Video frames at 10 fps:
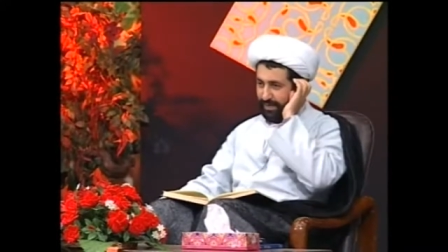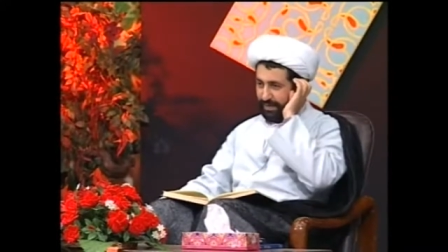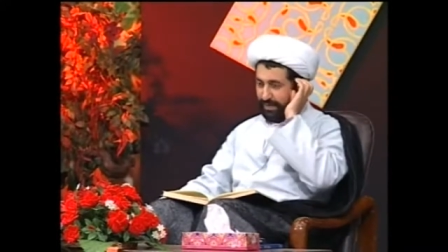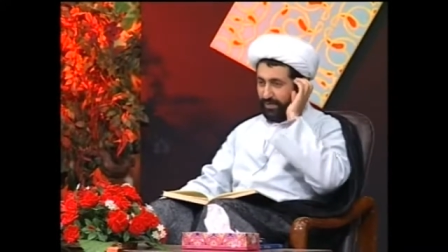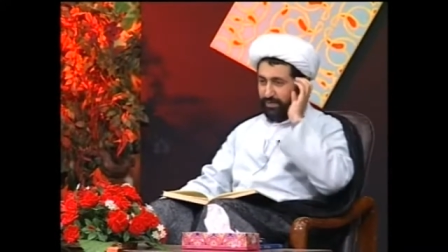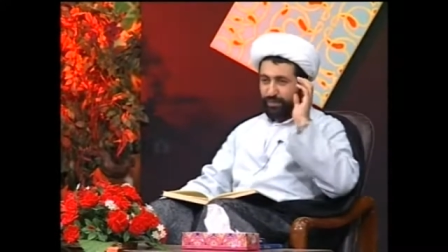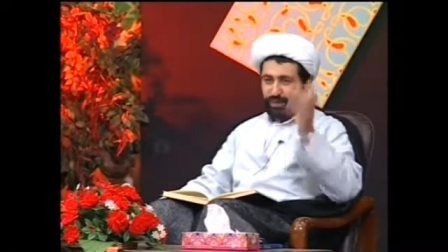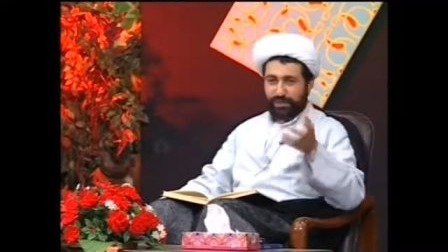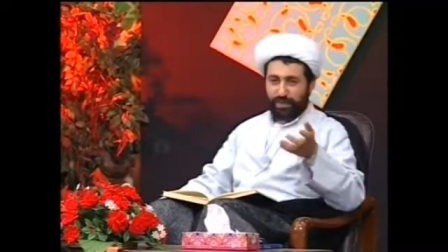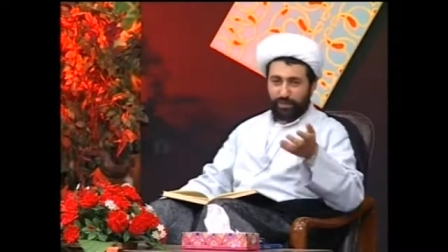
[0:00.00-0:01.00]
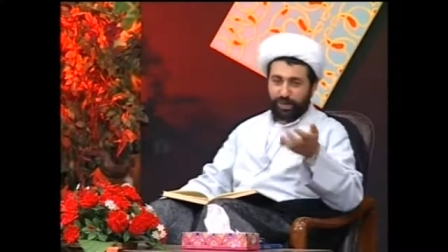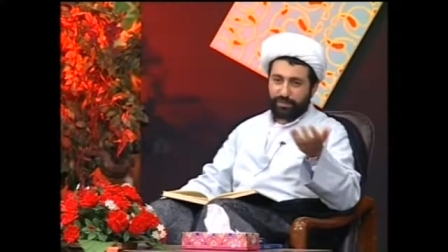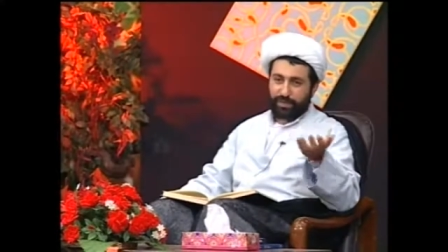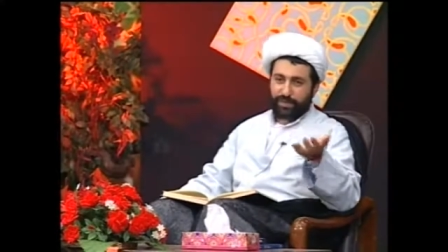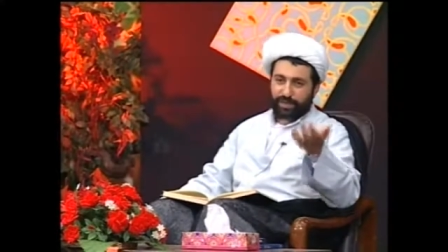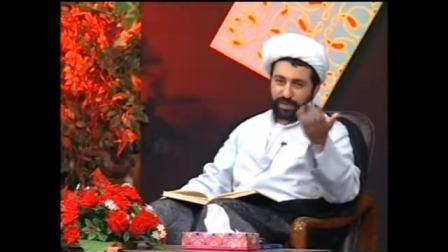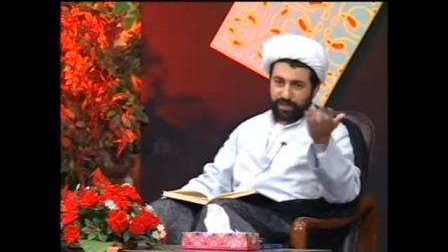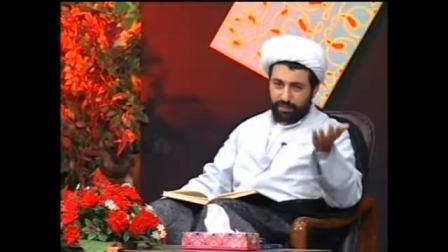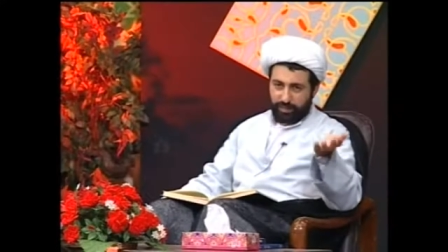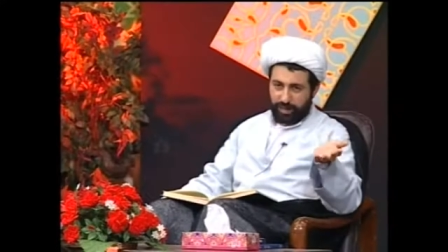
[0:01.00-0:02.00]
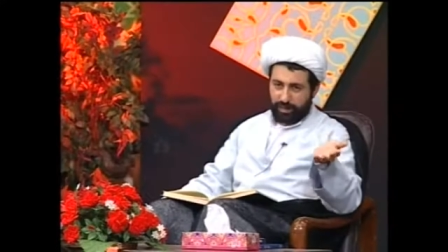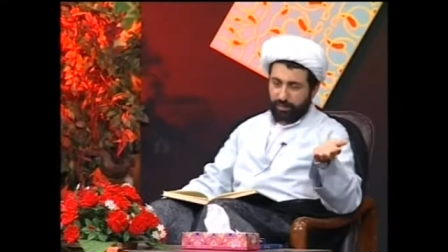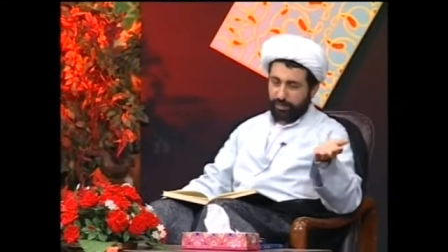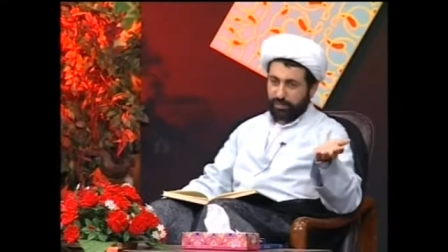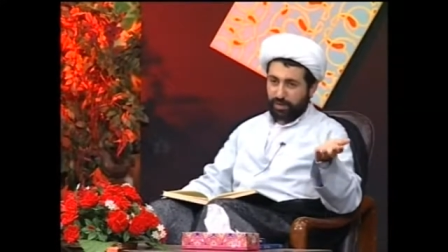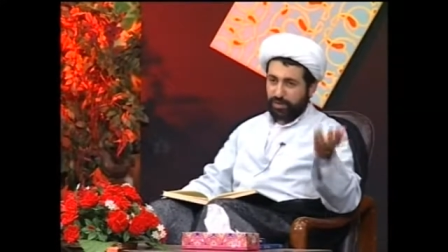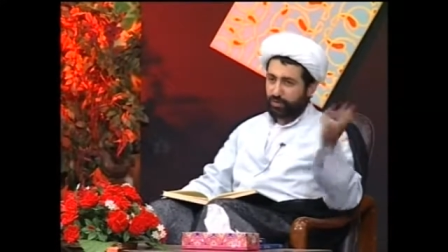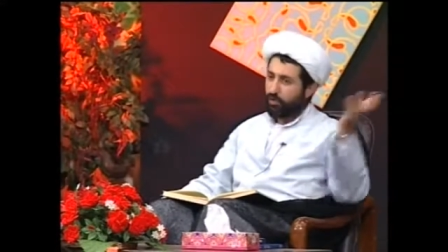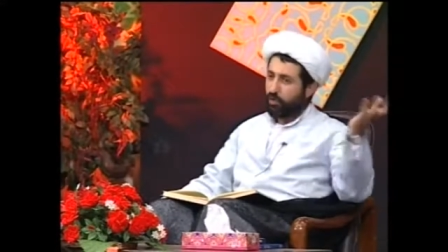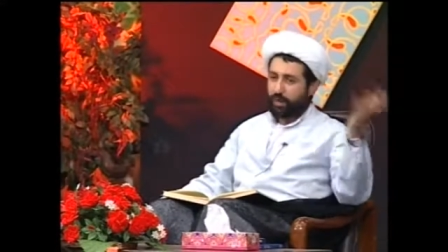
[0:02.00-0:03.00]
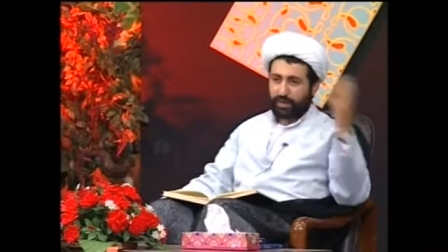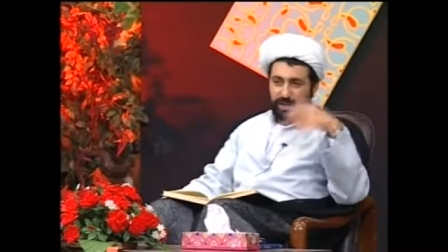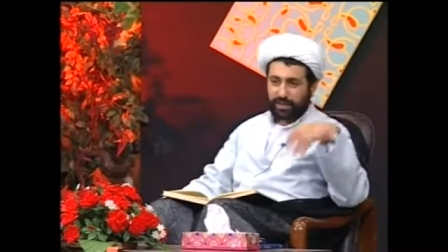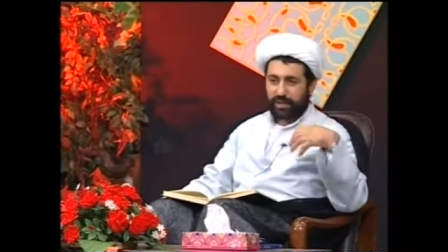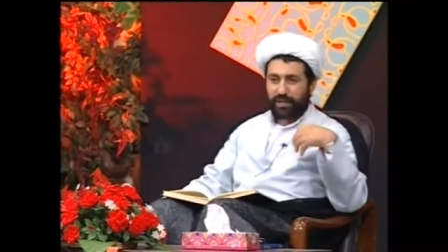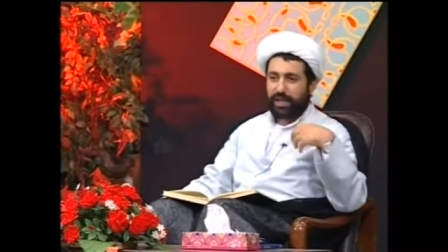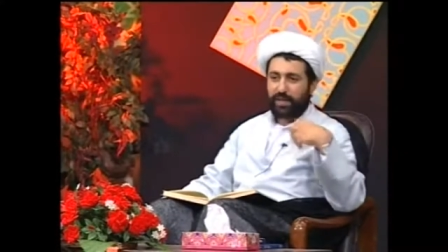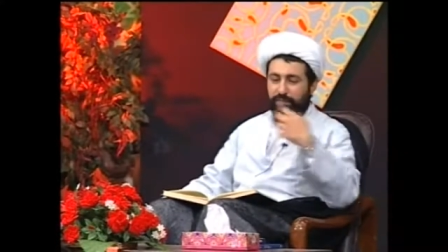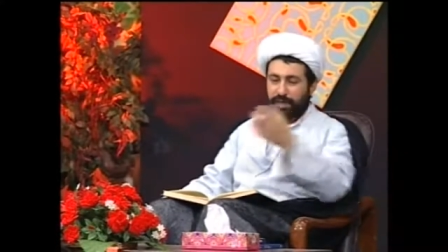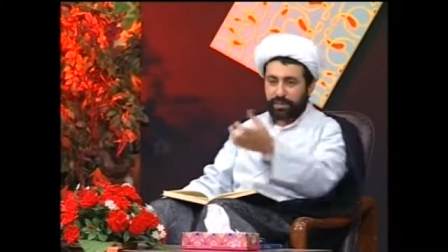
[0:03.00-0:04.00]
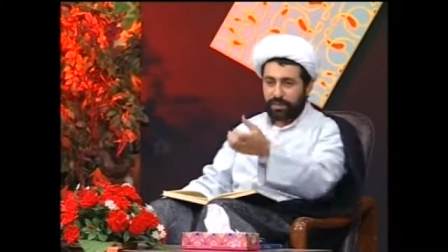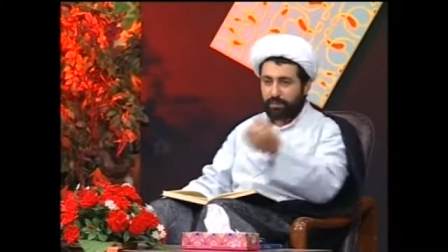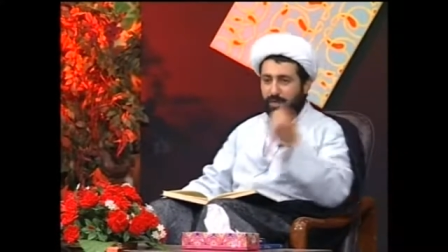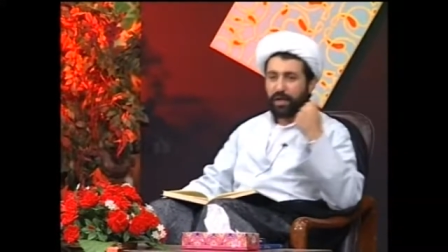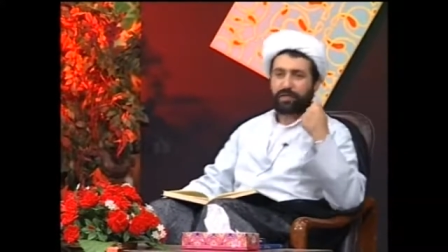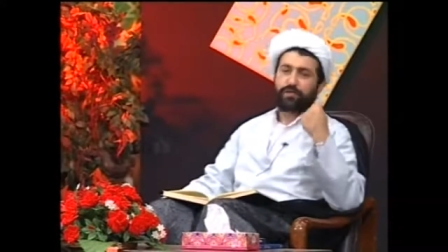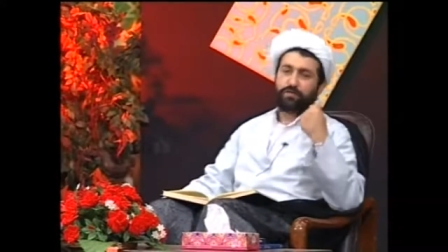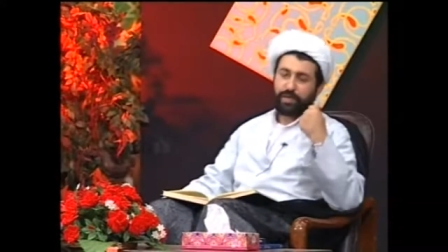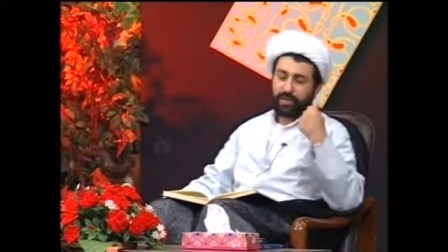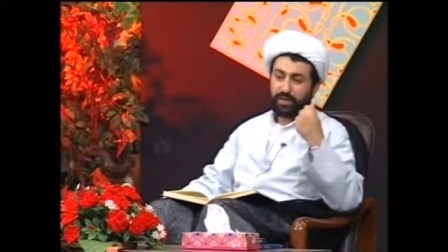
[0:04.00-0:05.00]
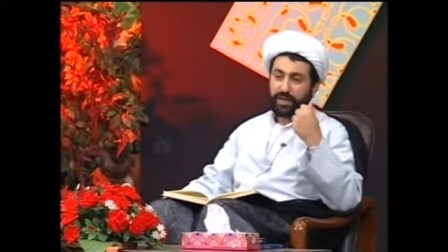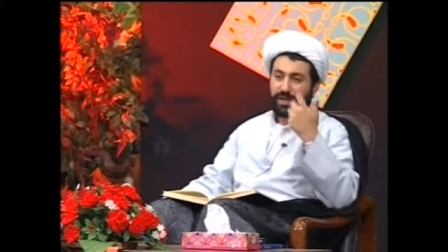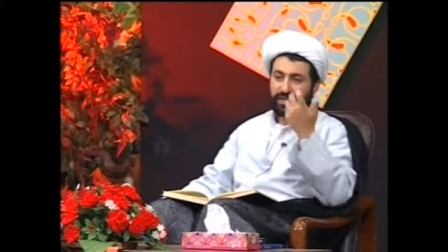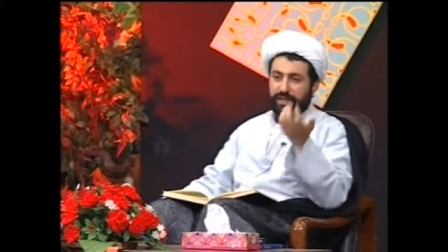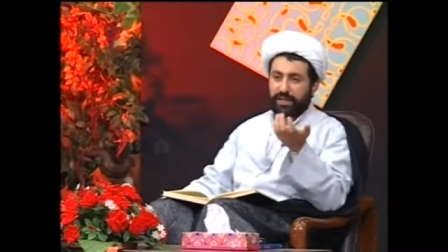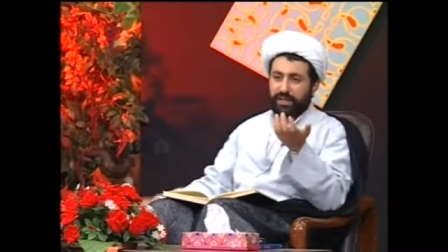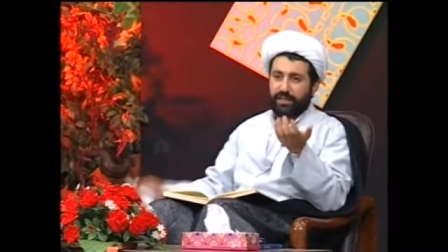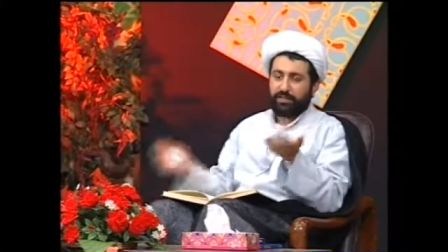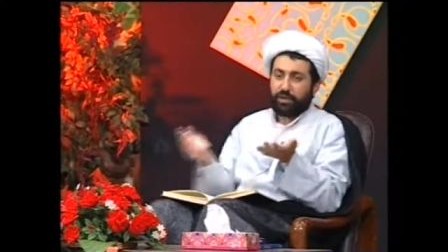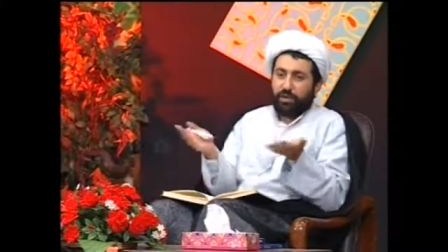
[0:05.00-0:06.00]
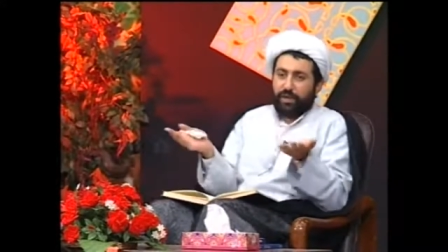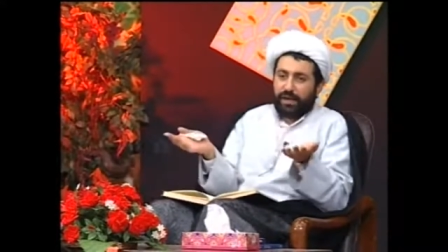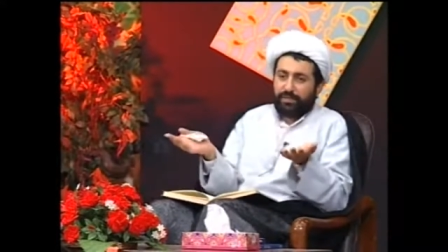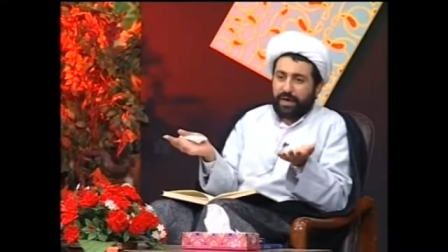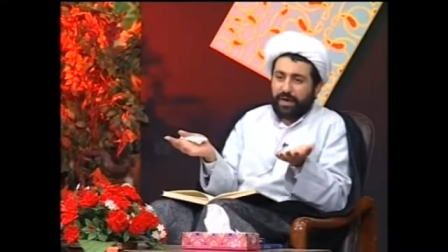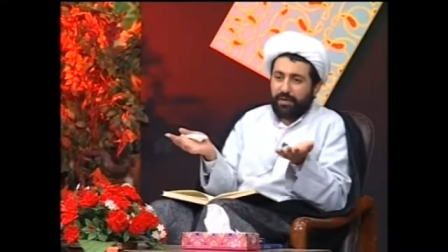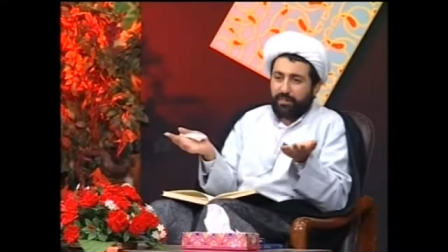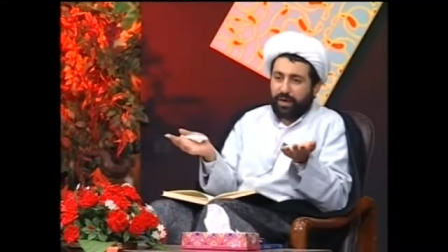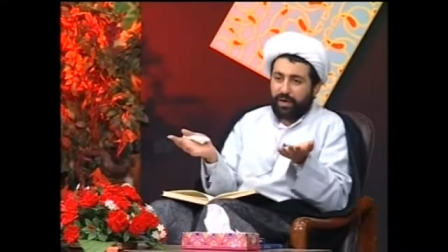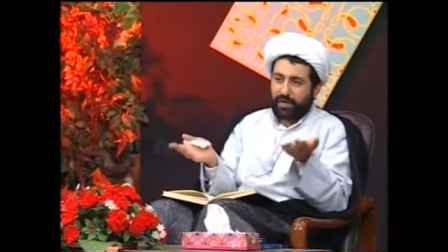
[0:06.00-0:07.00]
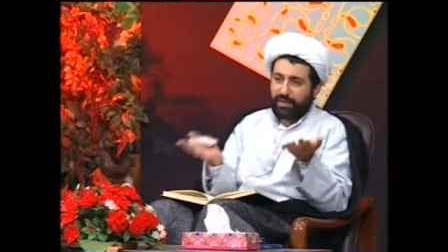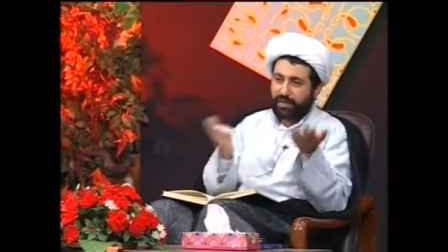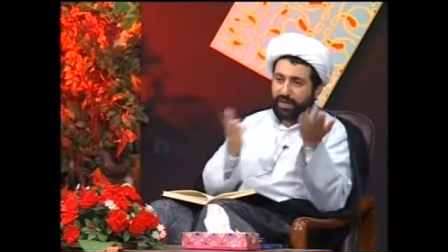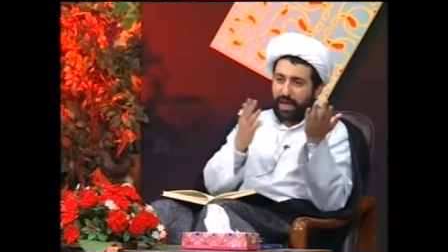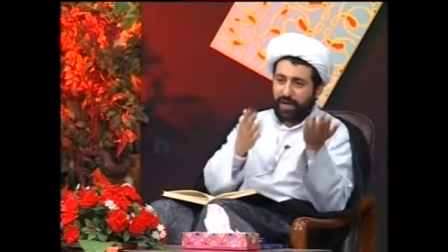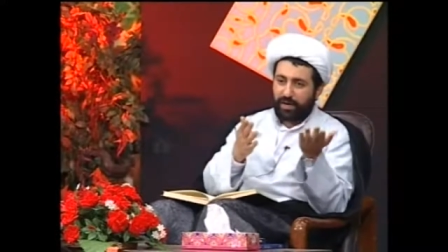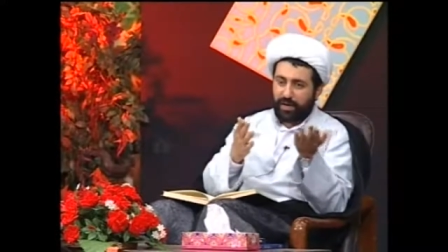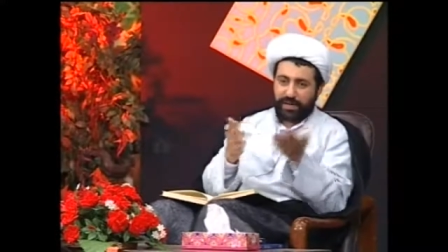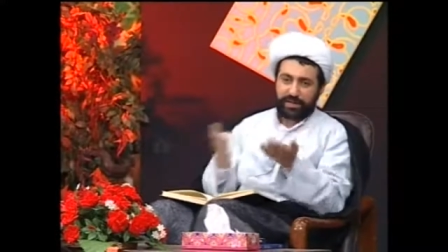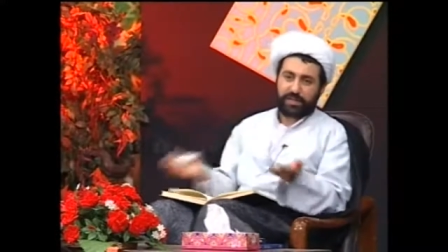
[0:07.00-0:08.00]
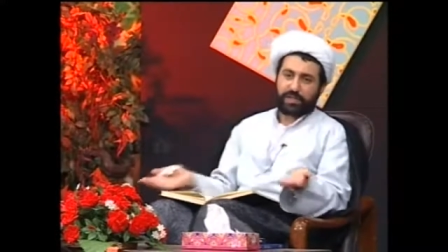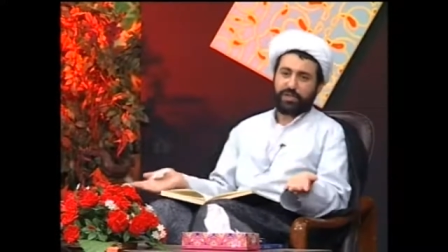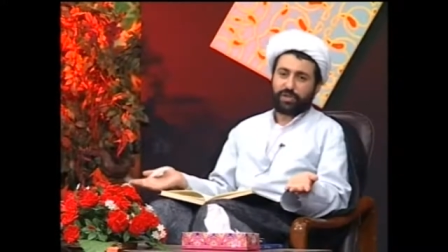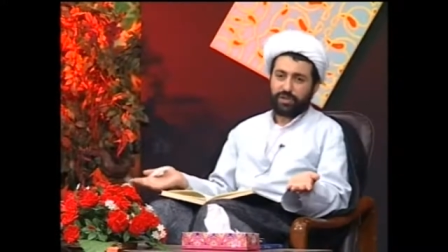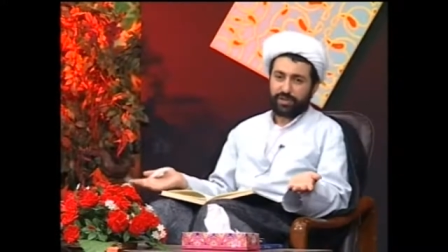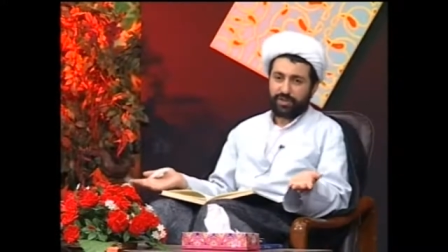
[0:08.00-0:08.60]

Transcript: So first of all, everything is created by Allah subhanahu wa ta'ala. So no one can claim that this belongs to me. And secondly, we don't have anyone other than Allah and his creatures.